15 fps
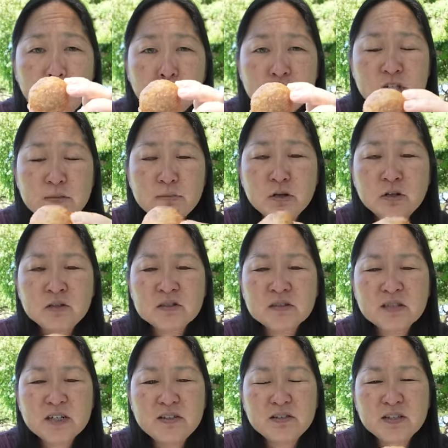mochi balls
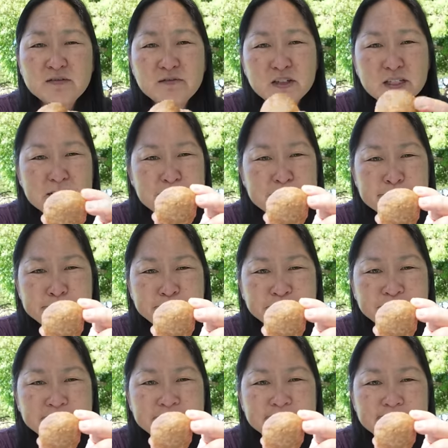that you can find
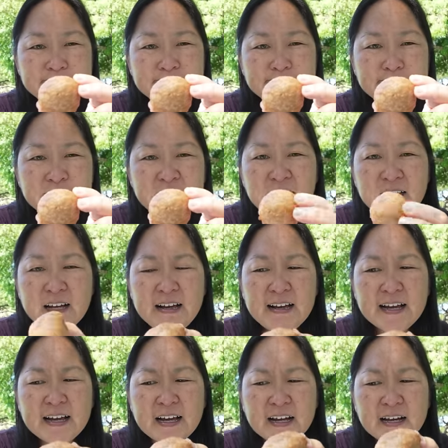
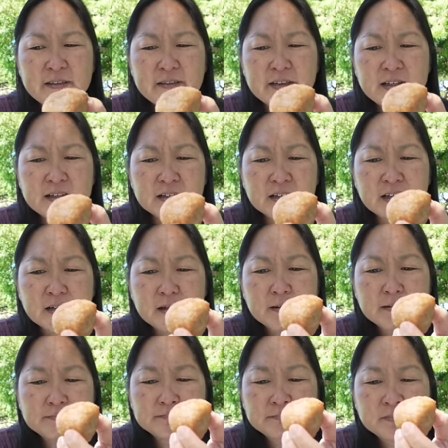at, I think,
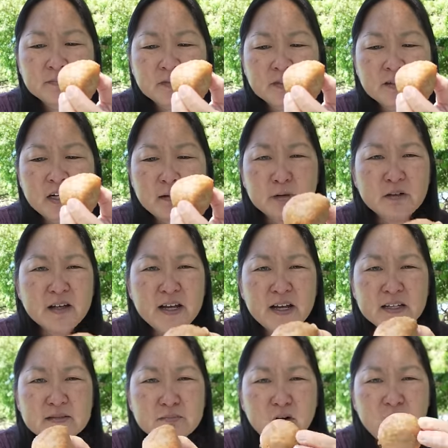
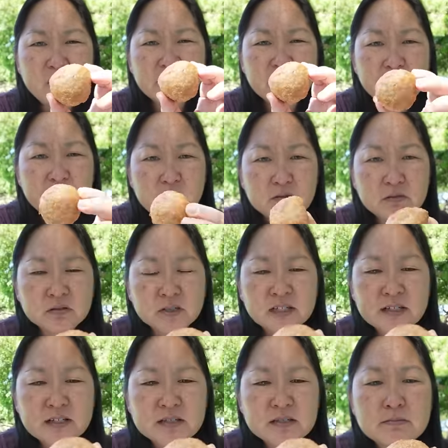Kapolei's mall. They have Uncle
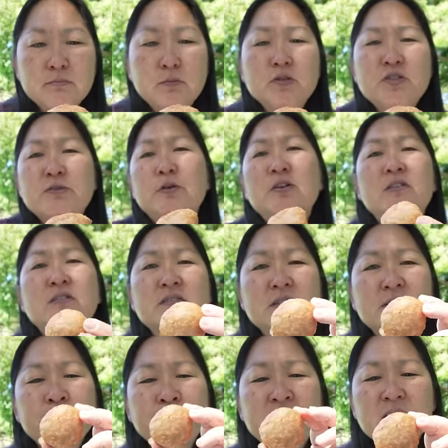Ronnie's mochi
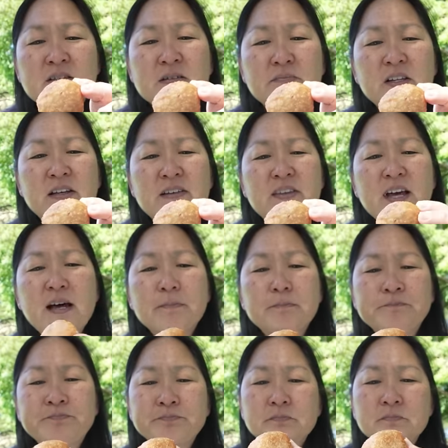balls, something like that.
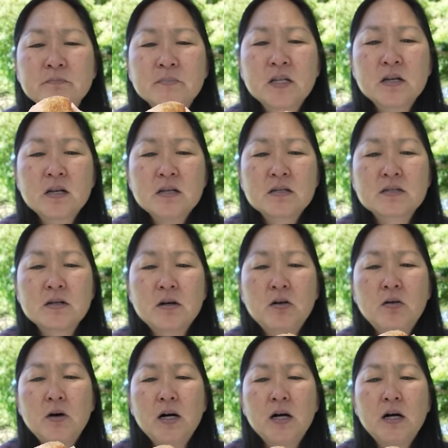So
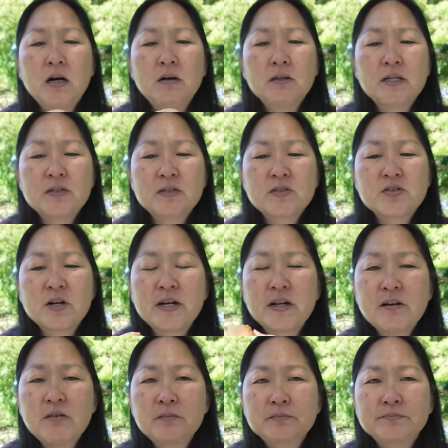let's try it
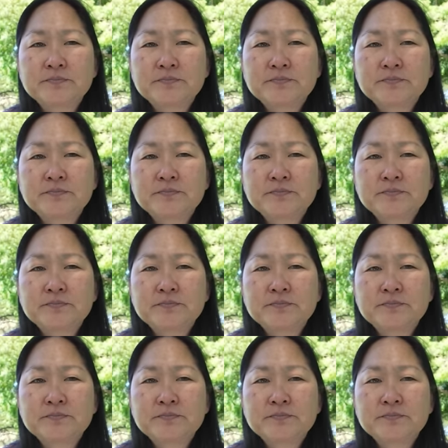out.